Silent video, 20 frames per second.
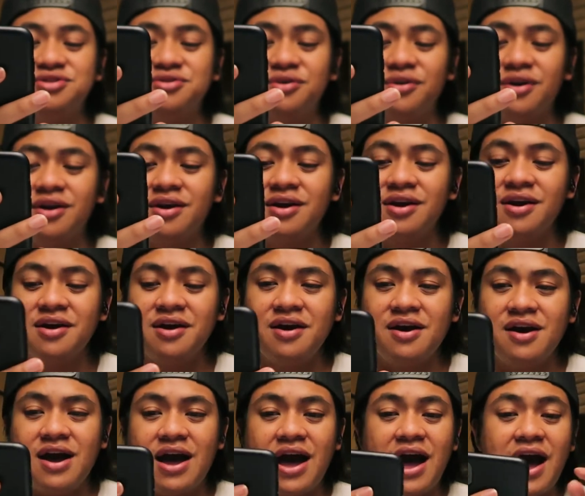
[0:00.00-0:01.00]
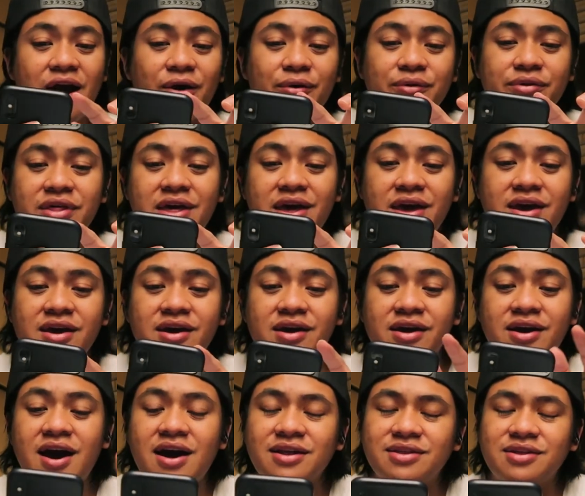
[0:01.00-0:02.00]
sure how they
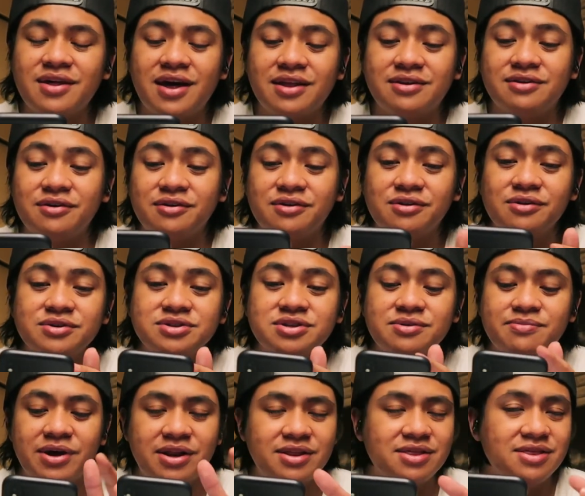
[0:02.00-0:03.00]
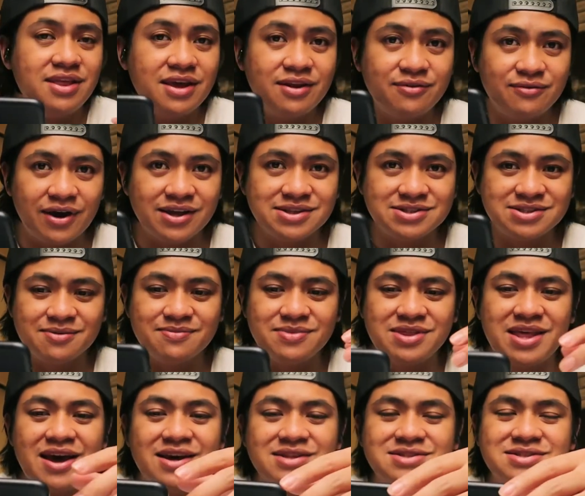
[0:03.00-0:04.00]
got to that conclusion, but it did run some
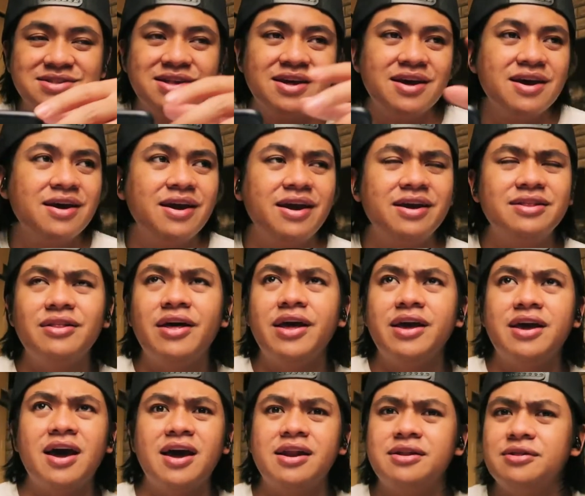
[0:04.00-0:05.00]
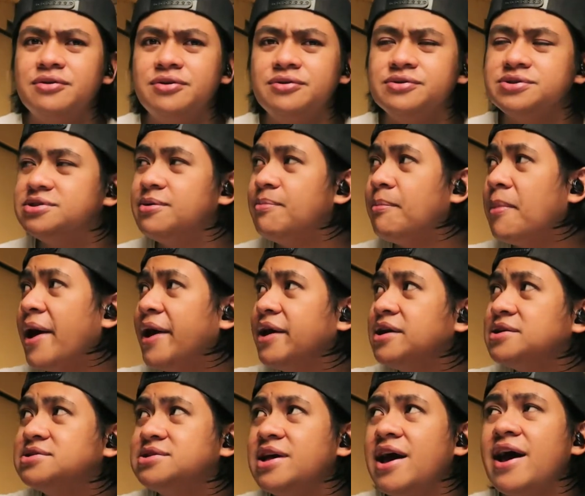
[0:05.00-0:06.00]
tests. It, like, I don't know, used the
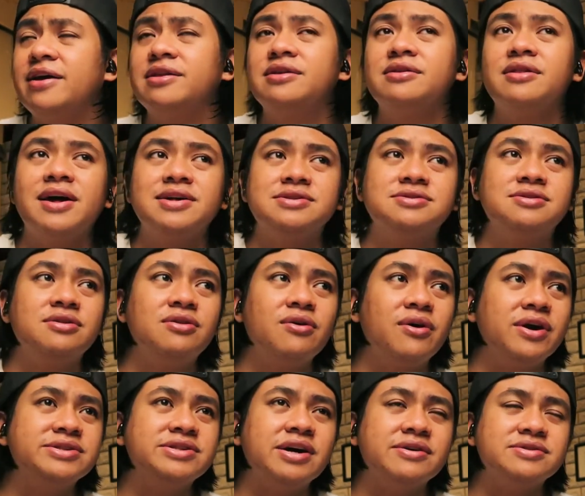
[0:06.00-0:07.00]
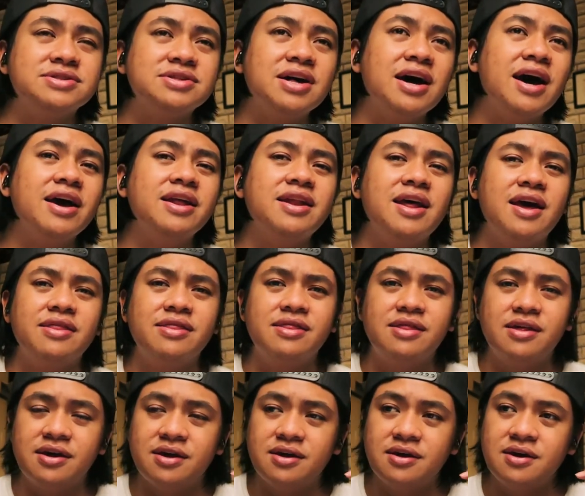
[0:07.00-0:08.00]
mics to analyze the noise outside
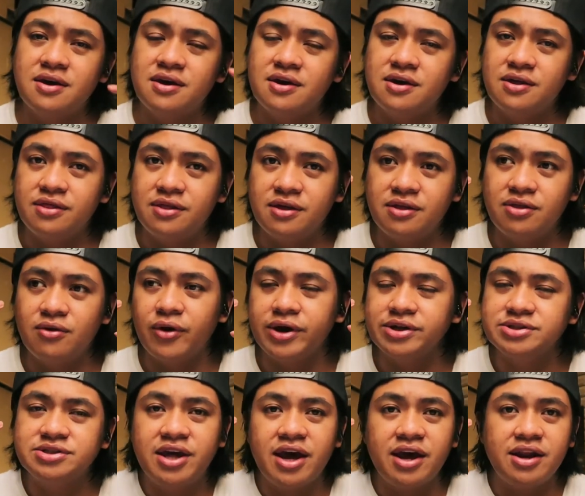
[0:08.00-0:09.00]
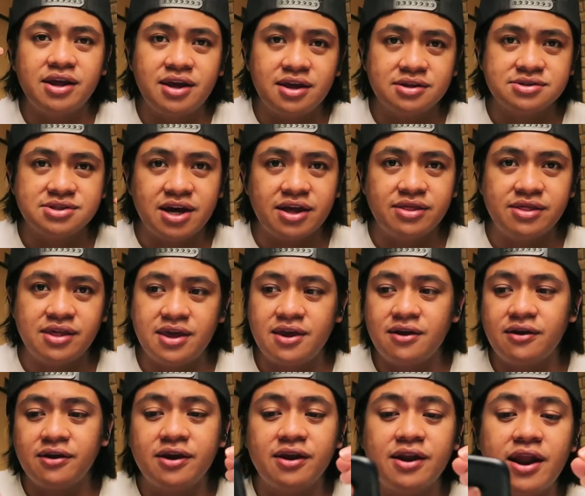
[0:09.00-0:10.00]
and the noise getting inside the
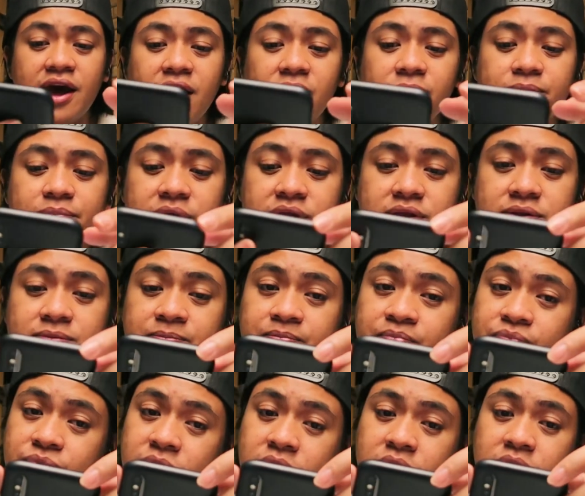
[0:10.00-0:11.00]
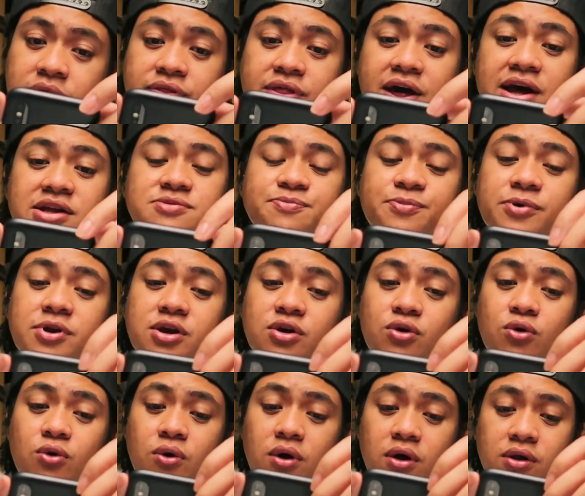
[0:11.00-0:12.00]
ear canal. But that's pretty
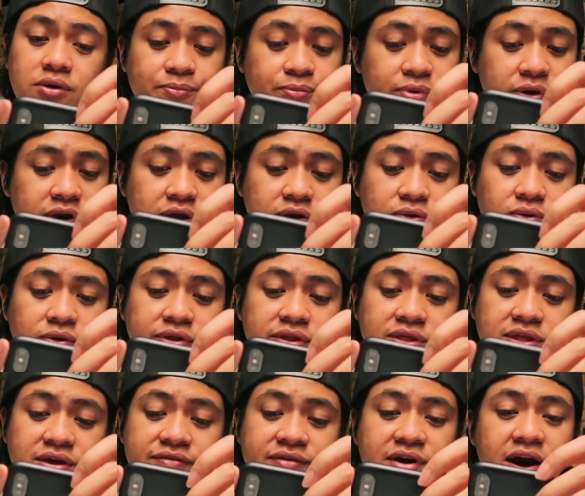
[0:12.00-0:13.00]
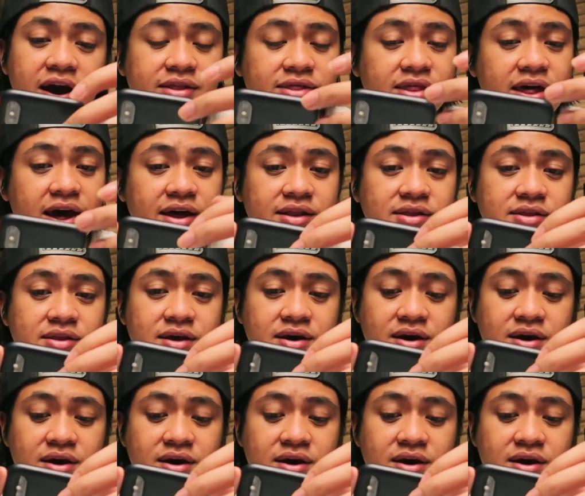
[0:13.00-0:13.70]
cool. Pretty cool that they've got that.